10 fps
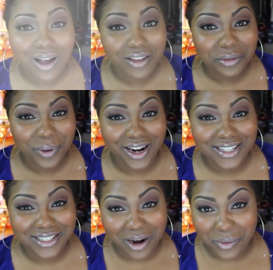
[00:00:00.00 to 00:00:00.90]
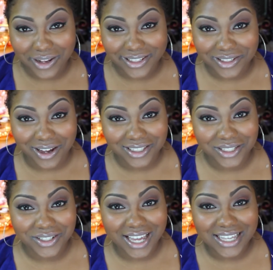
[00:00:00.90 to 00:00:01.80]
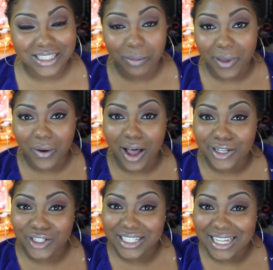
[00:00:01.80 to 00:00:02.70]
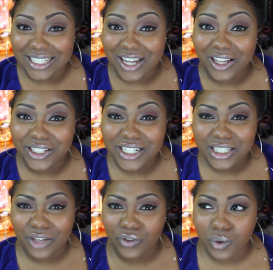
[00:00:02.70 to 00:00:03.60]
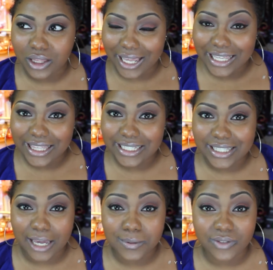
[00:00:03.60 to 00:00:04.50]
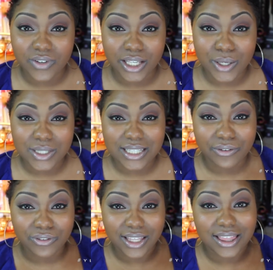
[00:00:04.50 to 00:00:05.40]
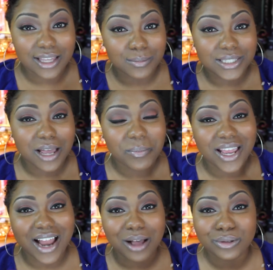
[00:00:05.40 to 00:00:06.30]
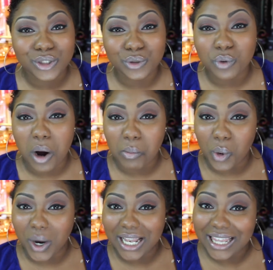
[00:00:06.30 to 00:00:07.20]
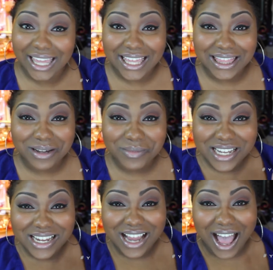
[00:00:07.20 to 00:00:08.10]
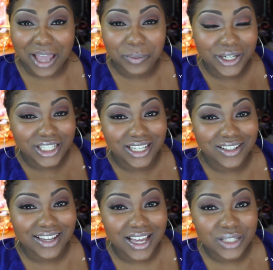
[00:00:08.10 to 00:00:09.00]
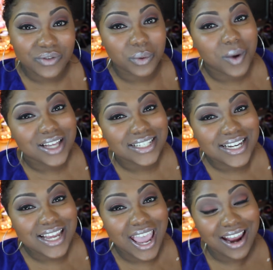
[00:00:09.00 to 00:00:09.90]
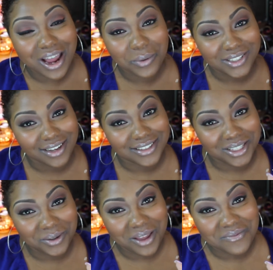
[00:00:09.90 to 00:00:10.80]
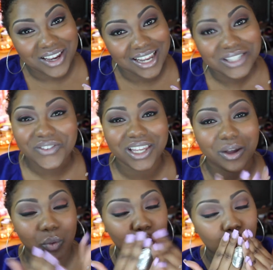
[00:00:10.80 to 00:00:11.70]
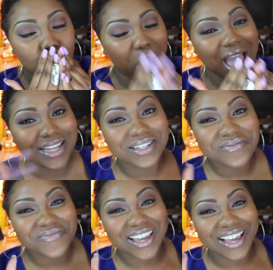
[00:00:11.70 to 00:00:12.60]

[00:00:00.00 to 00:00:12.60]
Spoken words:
all the products that I wanted to talk to you guys about under $10. If you like these types of videos, definitely thumbs up and I'll do more like them. I appreciate you guys for watching, and I will talk to you in my next video. Bye